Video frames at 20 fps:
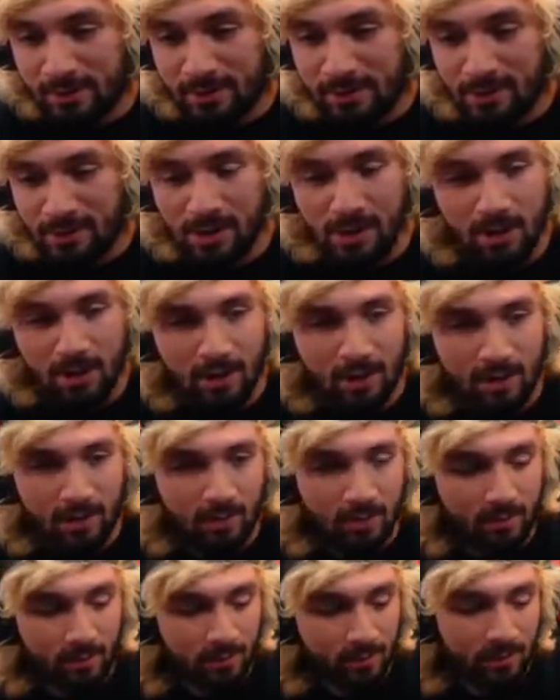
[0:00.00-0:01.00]

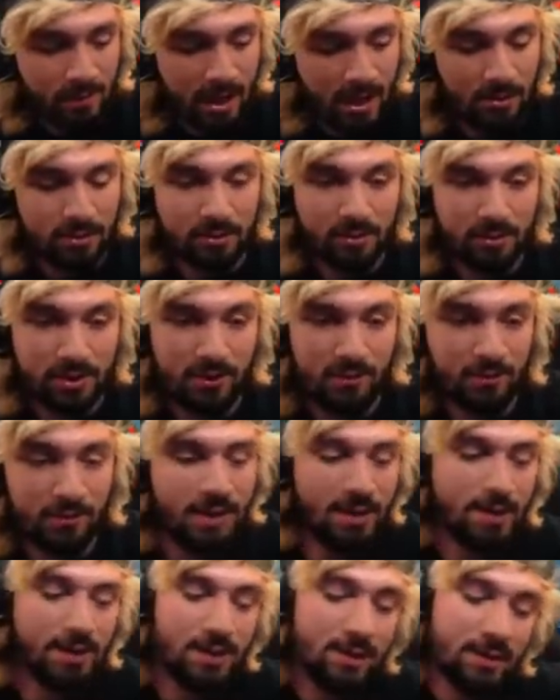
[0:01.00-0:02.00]
Um, I'll do a
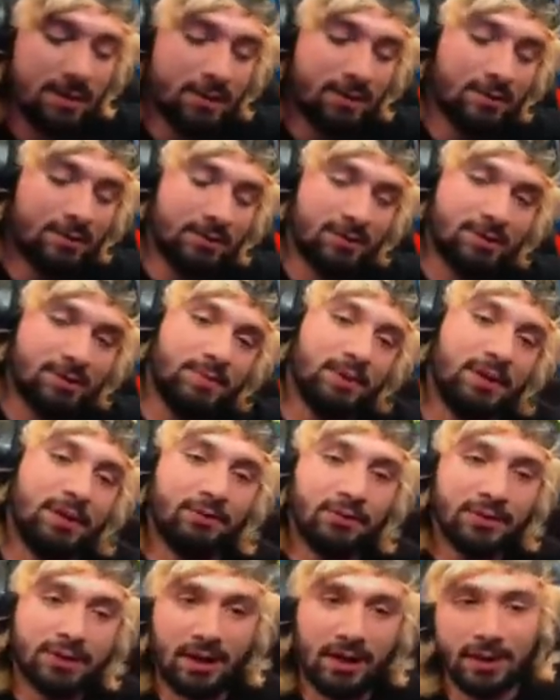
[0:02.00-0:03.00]
giveaway. Spin it
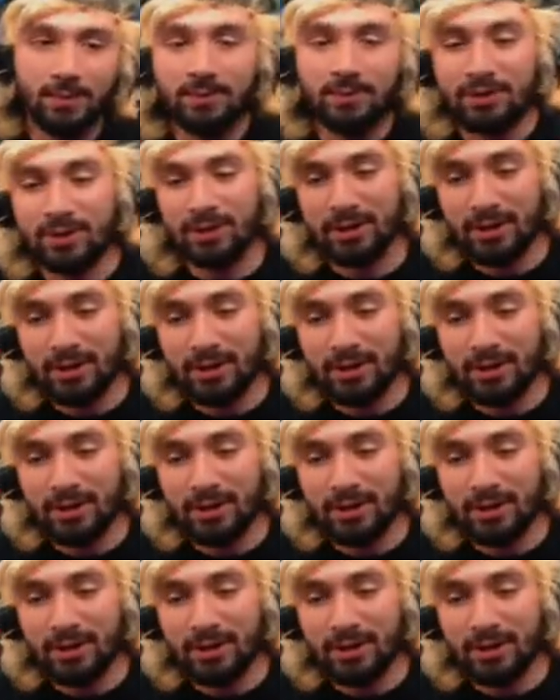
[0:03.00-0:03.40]
three times